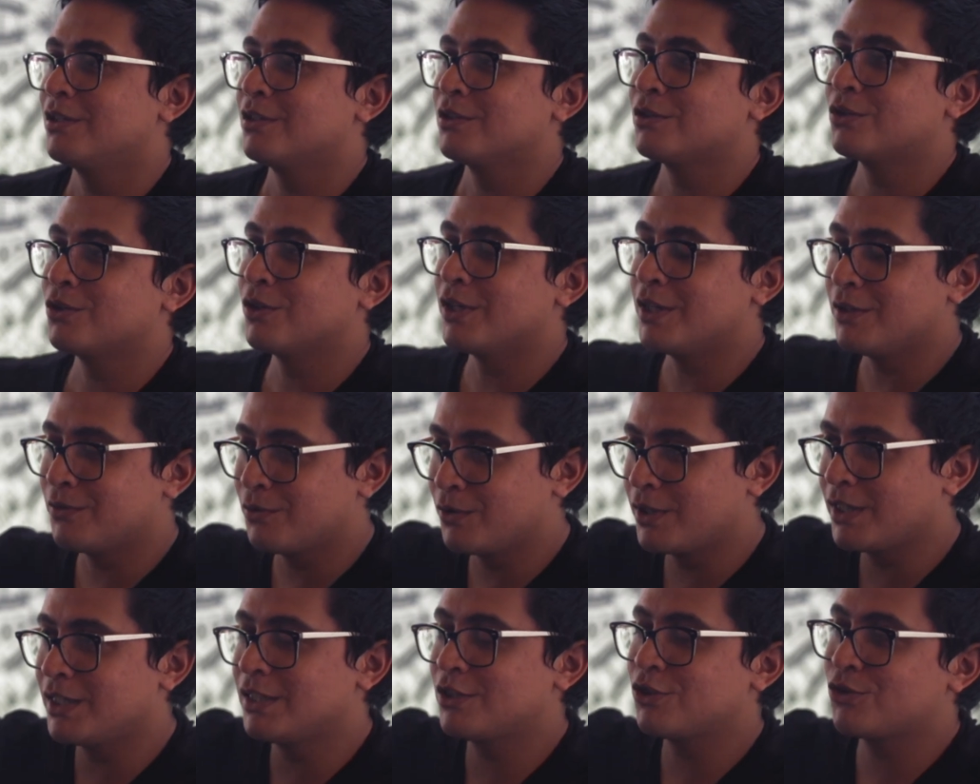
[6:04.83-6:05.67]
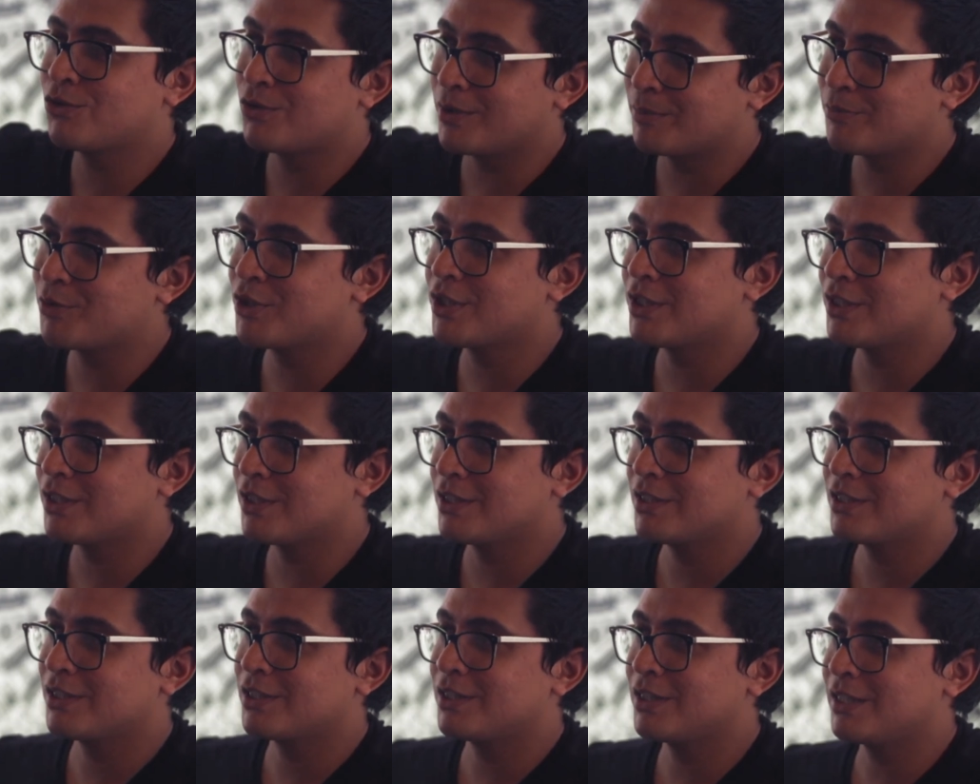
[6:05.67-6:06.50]
So even in
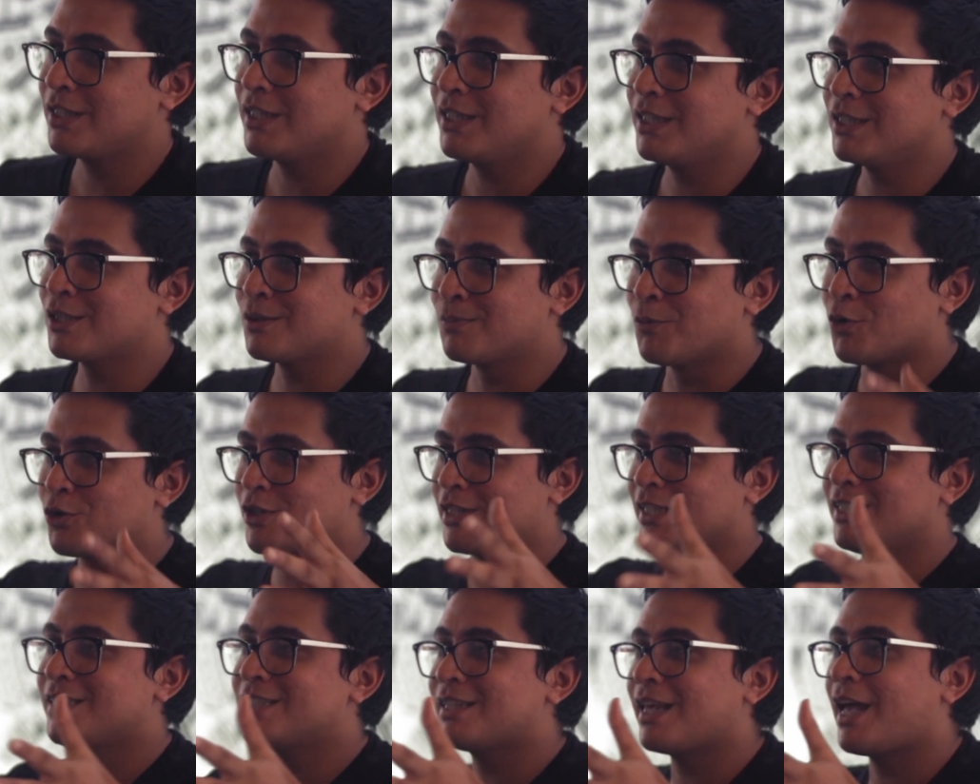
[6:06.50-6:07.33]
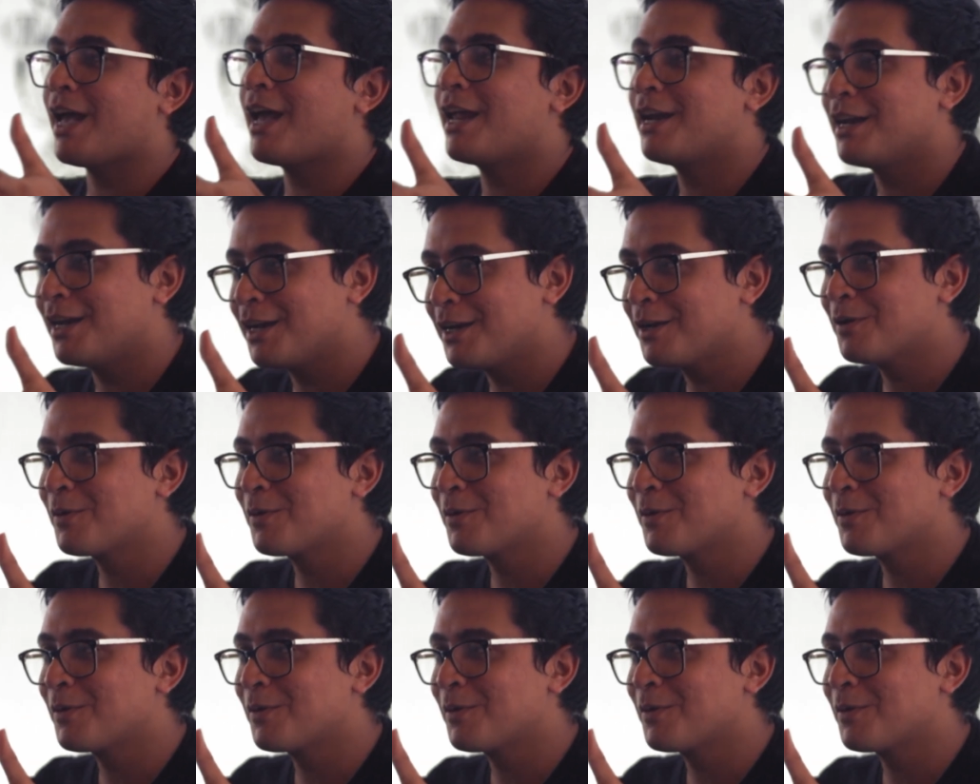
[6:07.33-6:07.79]
scriptures, it's mostly sand.